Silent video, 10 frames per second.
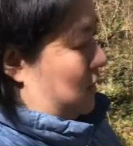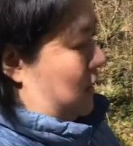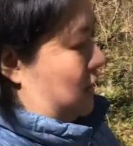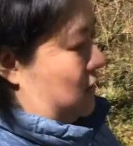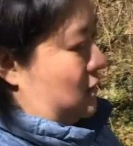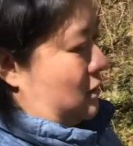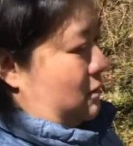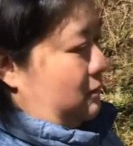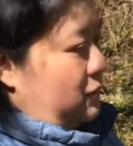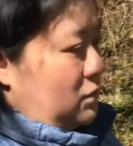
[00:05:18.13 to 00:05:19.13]
And
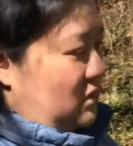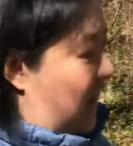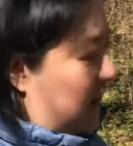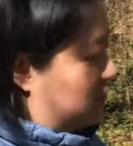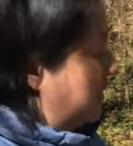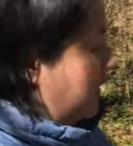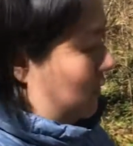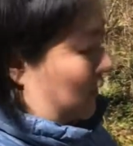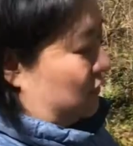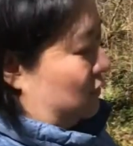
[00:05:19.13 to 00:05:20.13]
dehydrating it
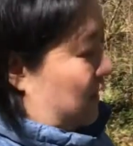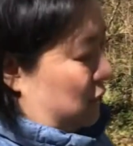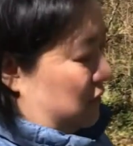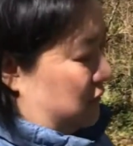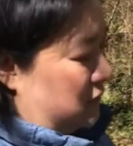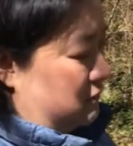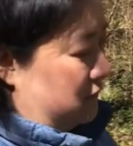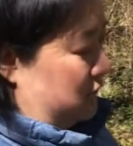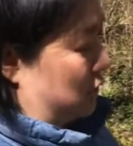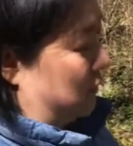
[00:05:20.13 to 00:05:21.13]
will also get rid of it
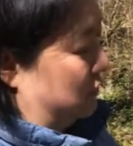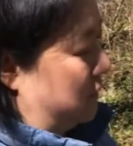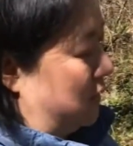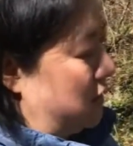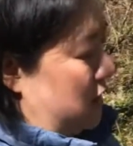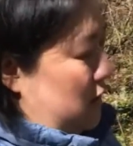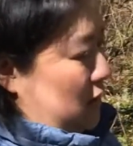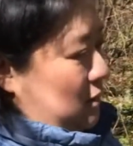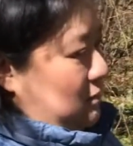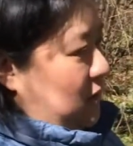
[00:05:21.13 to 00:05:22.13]
for the most part,
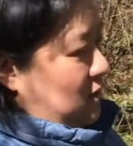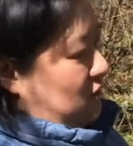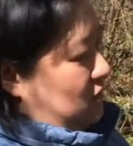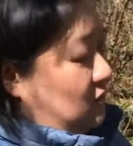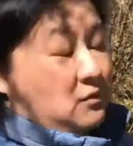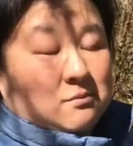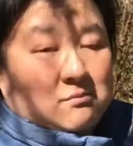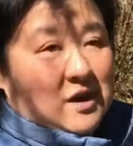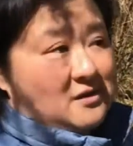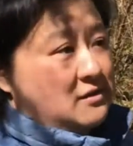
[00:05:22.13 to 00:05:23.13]
but just
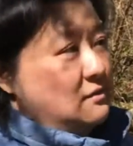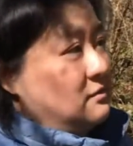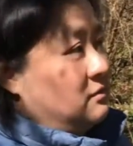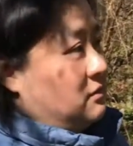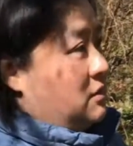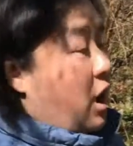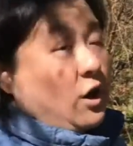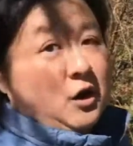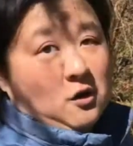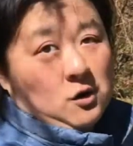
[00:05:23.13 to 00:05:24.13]
it's not
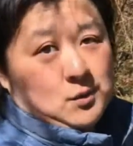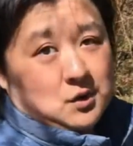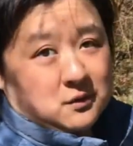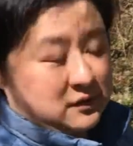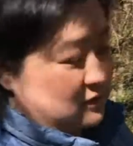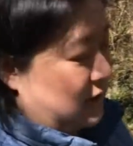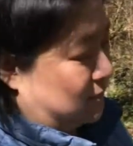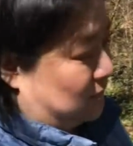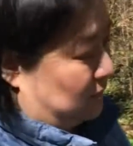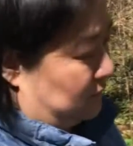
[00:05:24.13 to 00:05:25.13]
going to harm you, the sting.
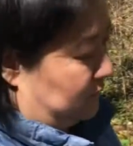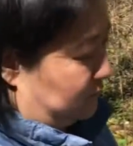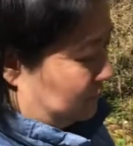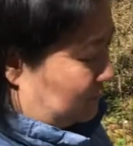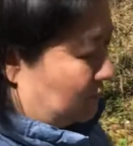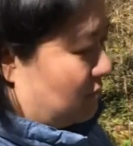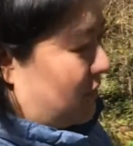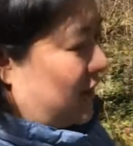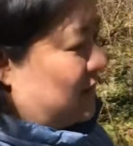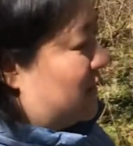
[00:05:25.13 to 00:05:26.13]

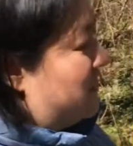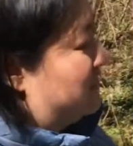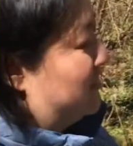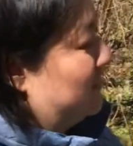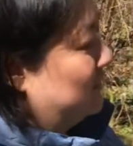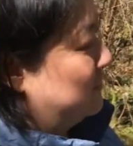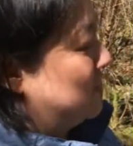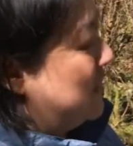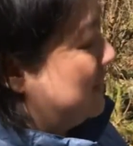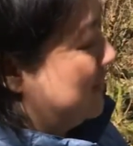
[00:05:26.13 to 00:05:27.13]
There is a
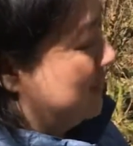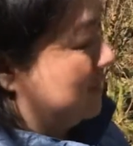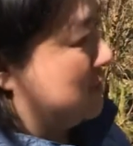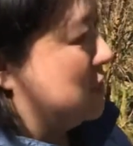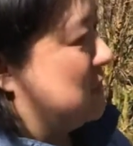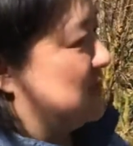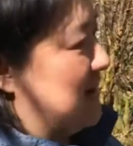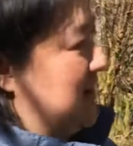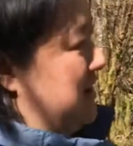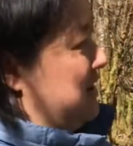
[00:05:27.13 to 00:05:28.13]
story that pretty much
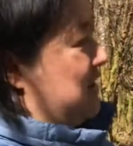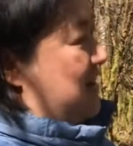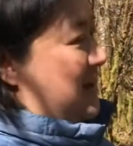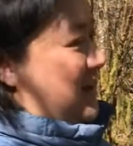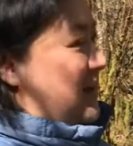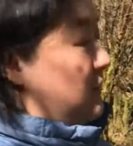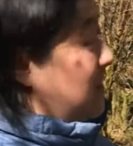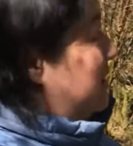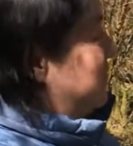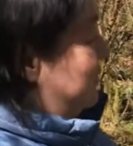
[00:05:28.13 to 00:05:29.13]
every
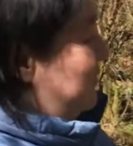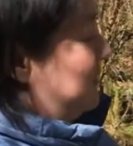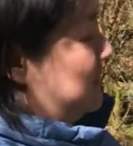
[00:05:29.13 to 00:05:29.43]
time you see